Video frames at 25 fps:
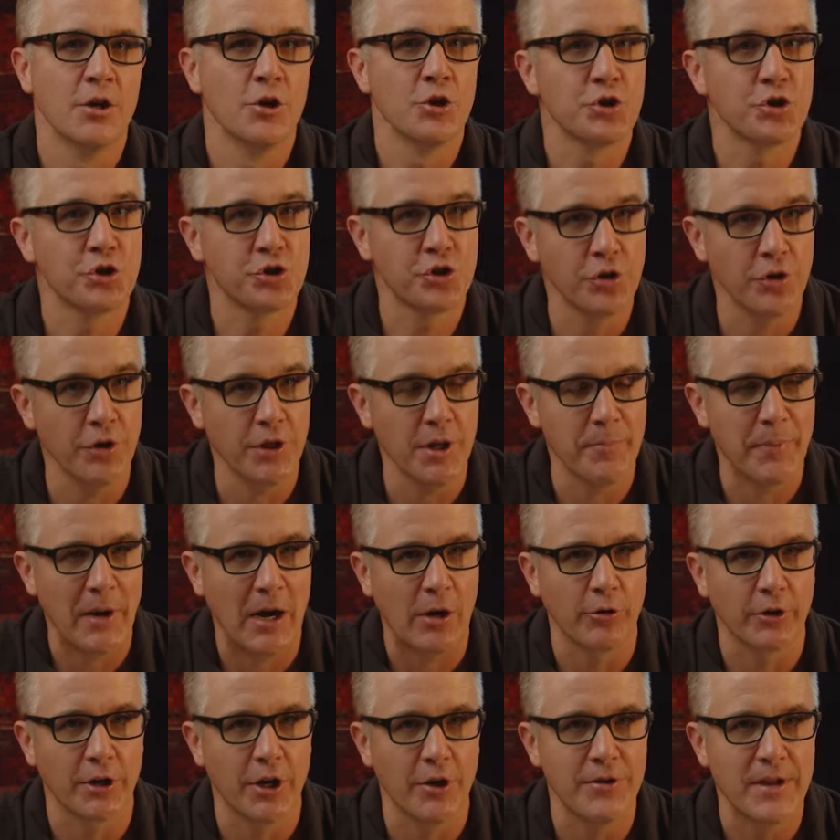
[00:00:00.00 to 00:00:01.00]
Should the
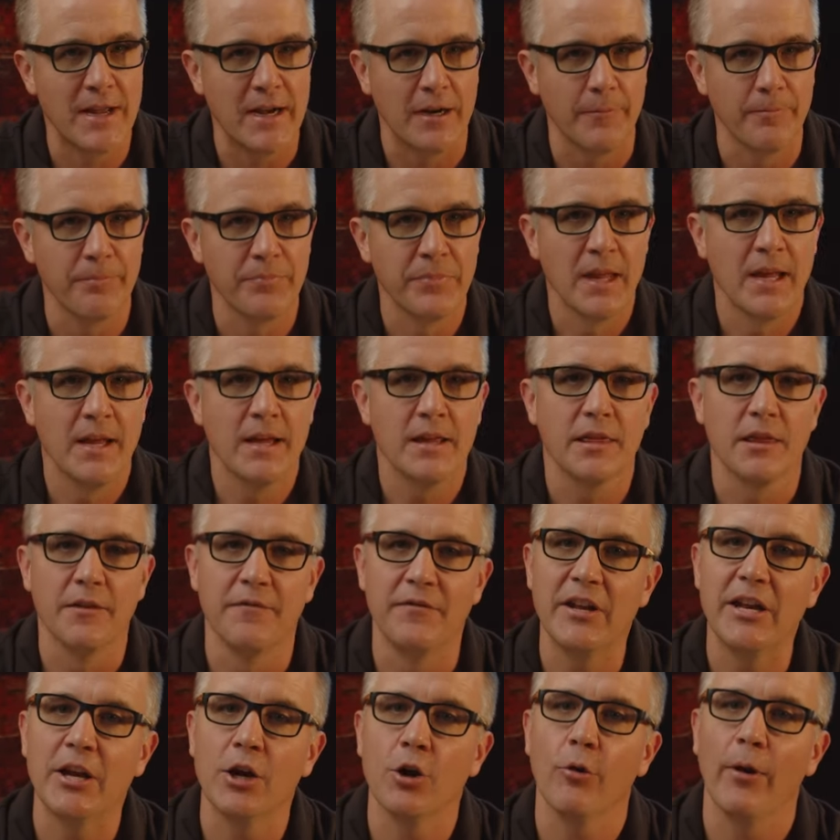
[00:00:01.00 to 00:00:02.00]
power go down, the
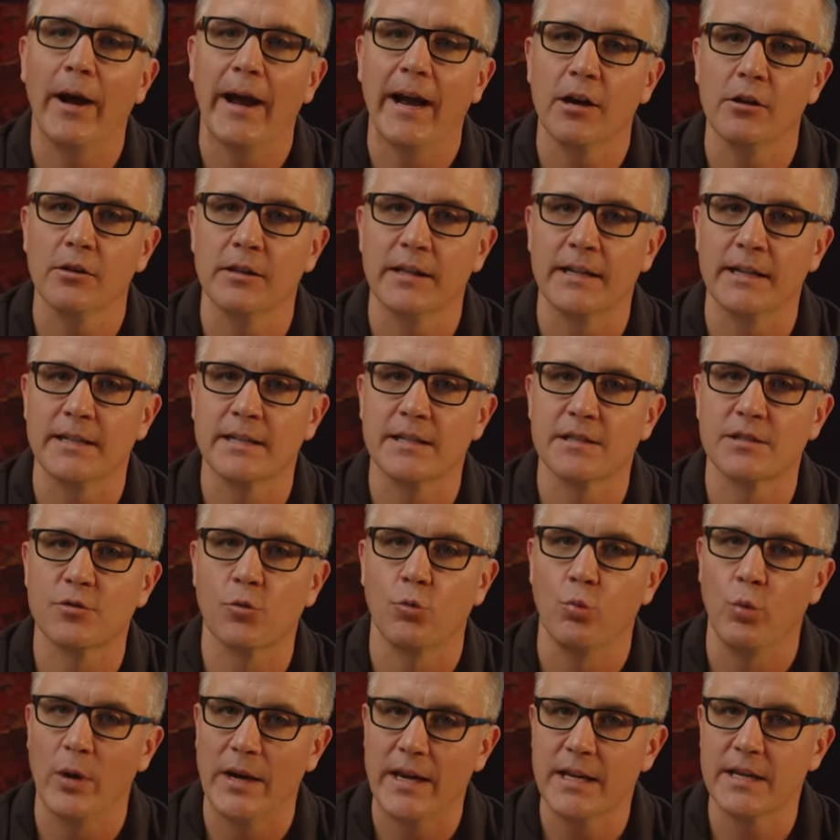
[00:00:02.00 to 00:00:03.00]
video outlines
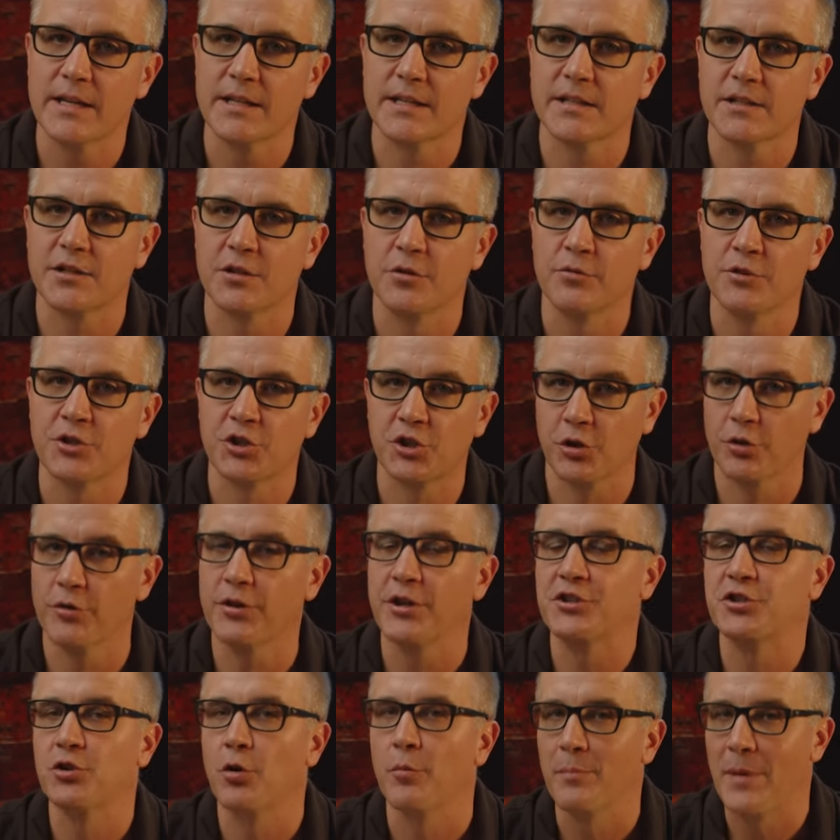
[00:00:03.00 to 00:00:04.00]
ways to ensure
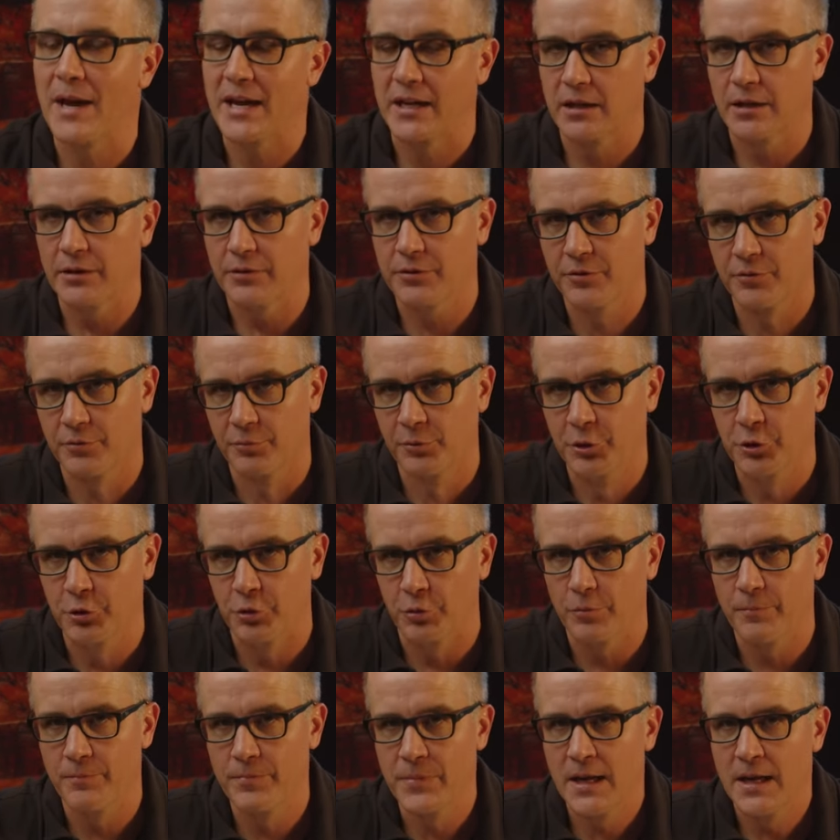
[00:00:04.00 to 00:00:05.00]
that you'll make it
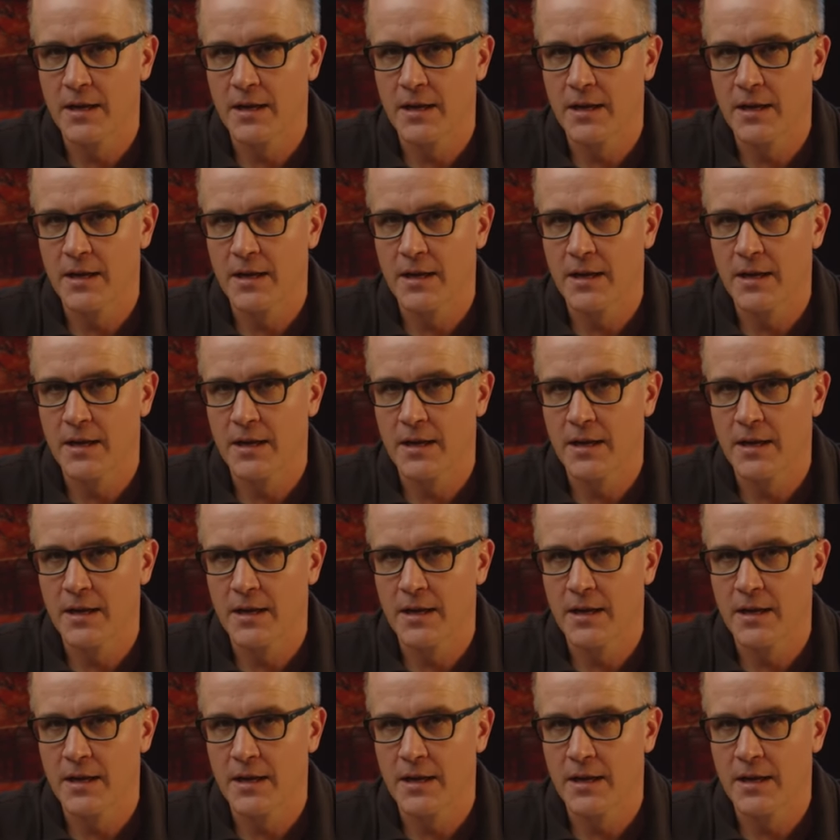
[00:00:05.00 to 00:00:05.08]
through.